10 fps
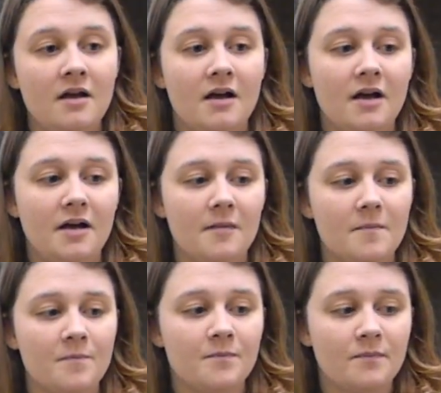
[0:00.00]

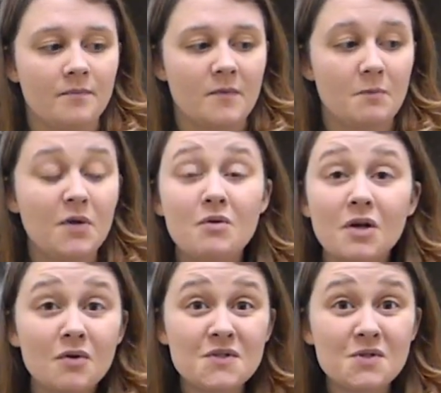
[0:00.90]
But you can
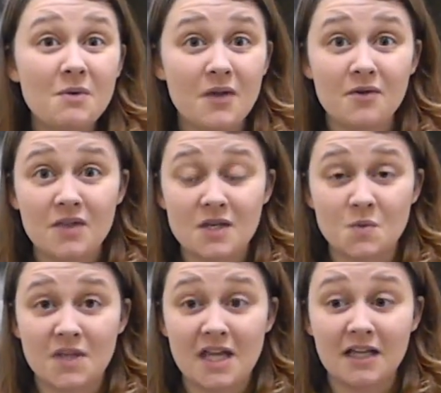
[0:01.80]
also do other things
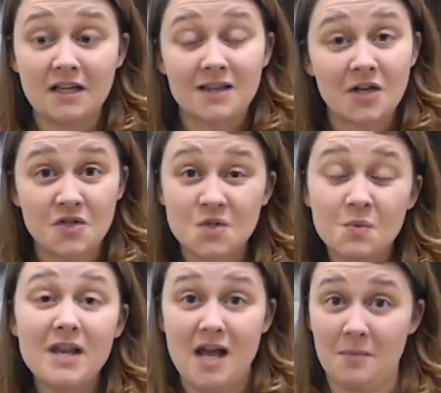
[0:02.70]
with it that are
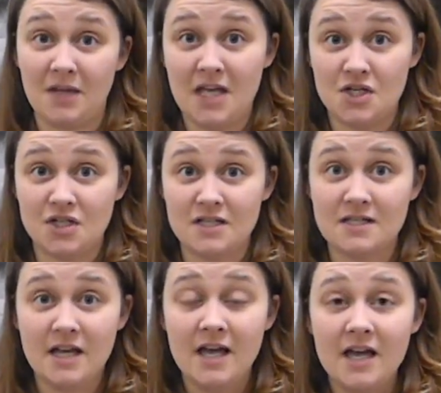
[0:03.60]
sweet applications.